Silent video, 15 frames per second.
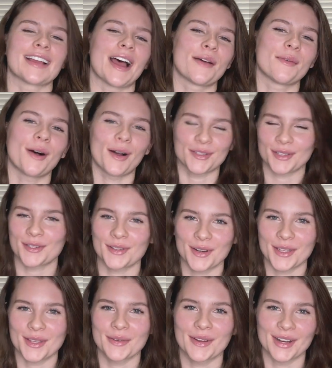I will also show
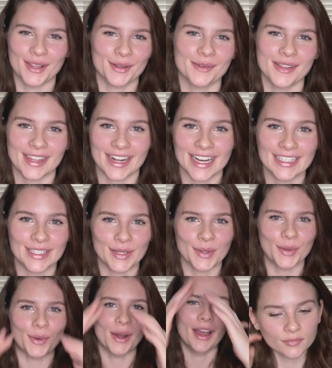you another one that I
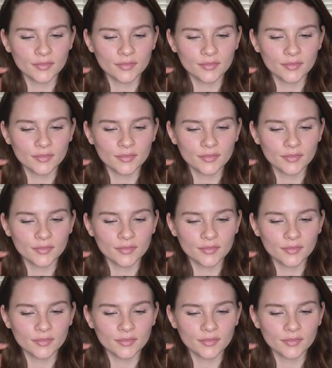do